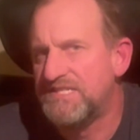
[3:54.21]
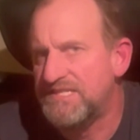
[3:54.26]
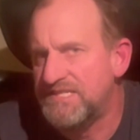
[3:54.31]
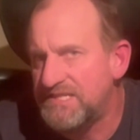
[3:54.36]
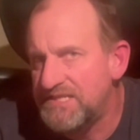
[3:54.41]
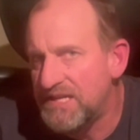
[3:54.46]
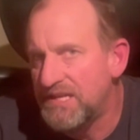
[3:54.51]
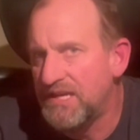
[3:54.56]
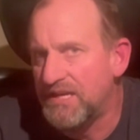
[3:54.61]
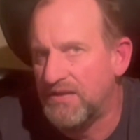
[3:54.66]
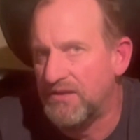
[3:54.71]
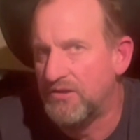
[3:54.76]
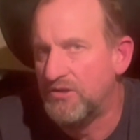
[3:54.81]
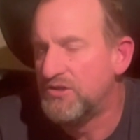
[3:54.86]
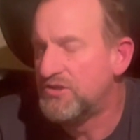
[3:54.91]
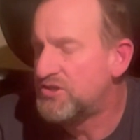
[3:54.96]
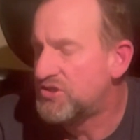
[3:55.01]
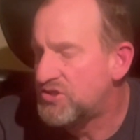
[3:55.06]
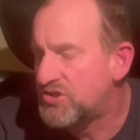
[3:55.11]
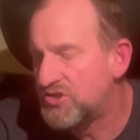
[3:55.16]
did
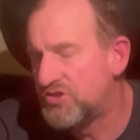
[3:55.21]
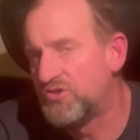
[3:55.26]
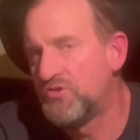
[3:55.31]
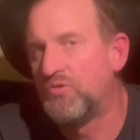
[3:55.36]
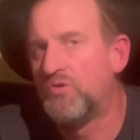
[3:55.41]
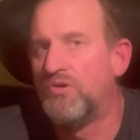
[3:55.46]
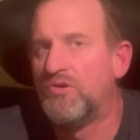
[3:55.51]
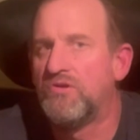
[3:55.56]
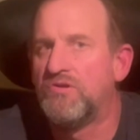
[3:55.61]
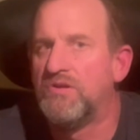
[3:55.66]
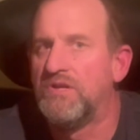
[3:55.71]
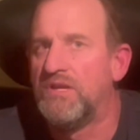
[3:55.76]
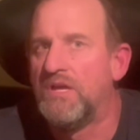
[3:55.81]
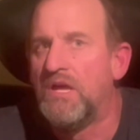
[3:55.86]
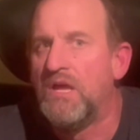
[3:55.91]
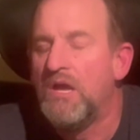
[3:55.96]
historically?